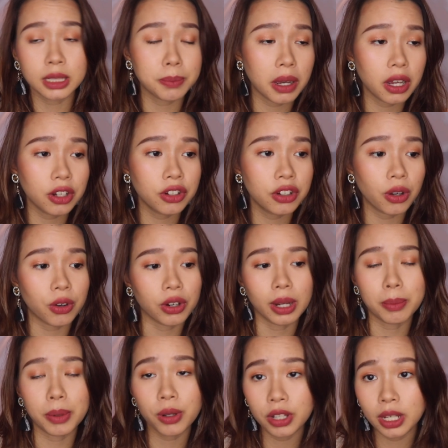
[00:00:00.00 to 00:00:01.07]
sponge or
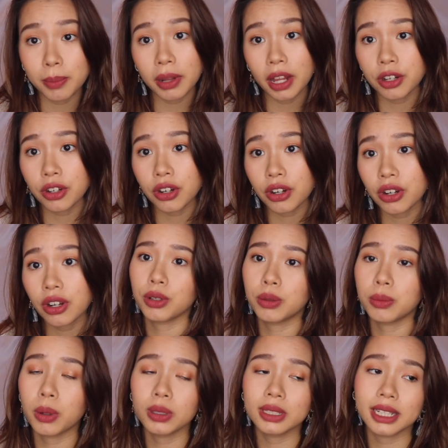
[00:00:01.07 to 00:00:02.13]
a beauty blender, you'll
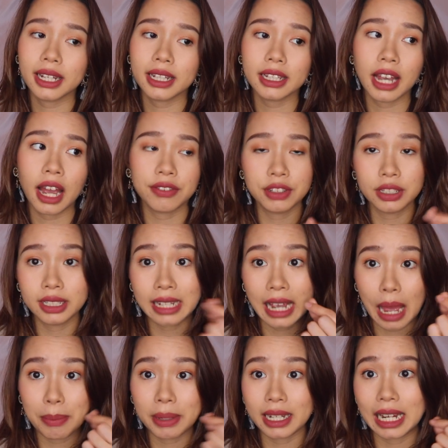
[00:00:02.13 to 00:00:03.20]
most likely have to
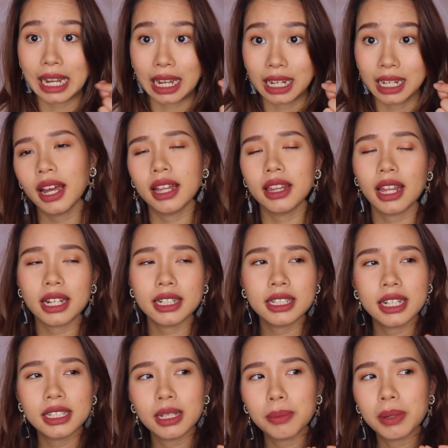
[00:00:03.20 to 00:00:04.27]
tap it in, and that
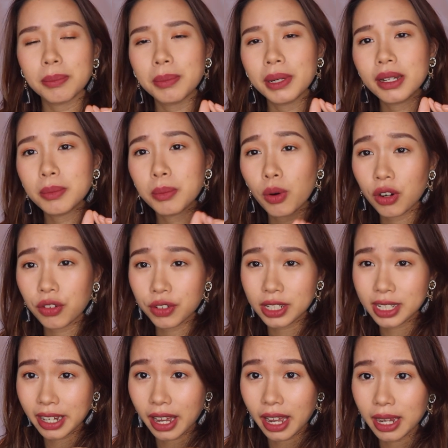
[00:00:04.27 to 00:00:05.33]
takes up a bit more of your
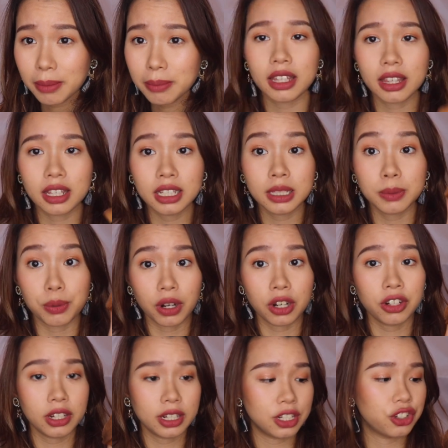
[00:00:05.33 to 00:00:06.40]
time. This
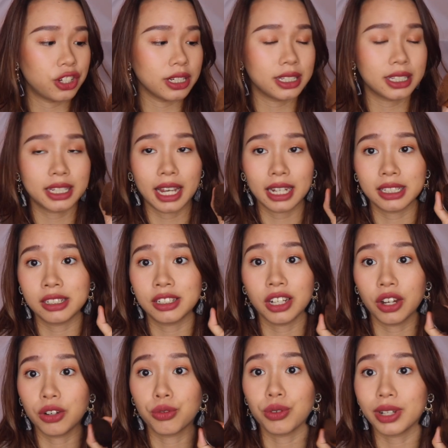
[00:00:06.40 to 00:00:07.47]
brush just gets it
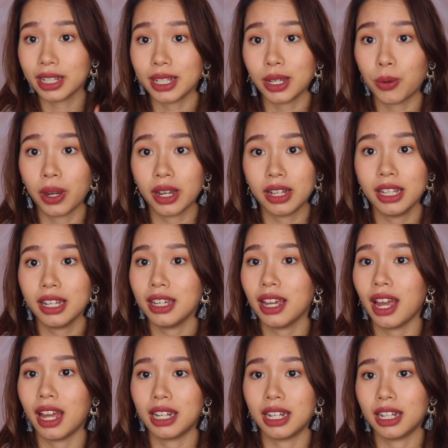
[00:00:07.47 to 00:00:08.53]
done really quickly,
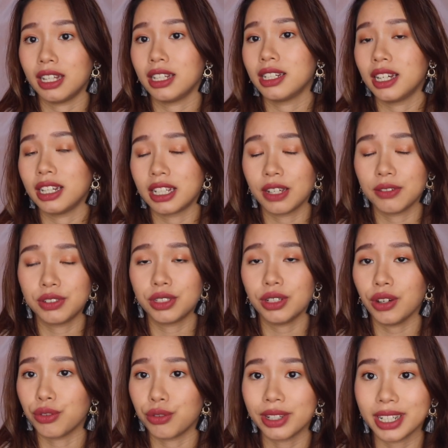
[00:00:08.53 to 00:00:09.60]
and it gives you
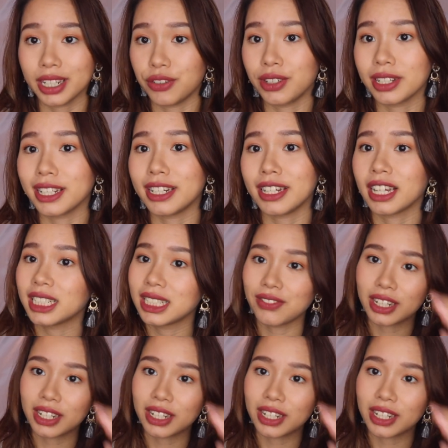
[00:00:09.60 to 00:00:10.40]
a really, really nice